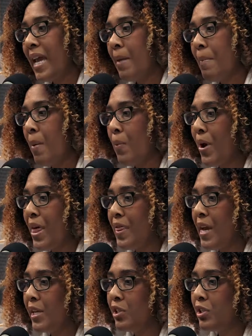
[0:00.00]
came up with
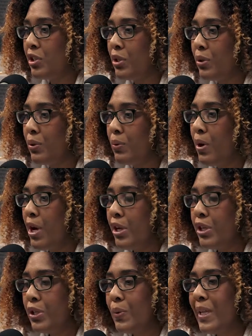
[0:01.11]
is to
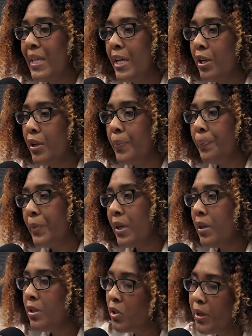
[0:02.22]
do a little
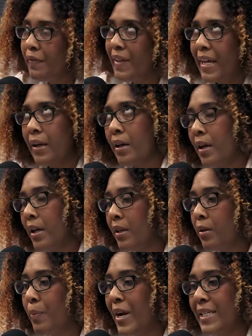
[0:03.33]
sort of like a
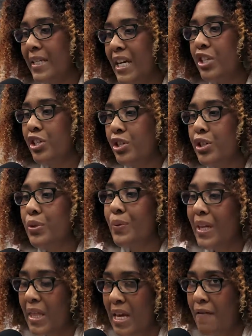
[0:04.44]
little presentation
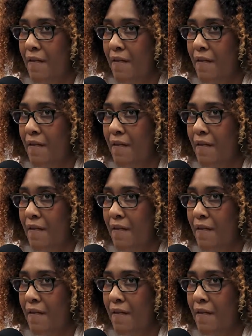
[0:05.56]
during the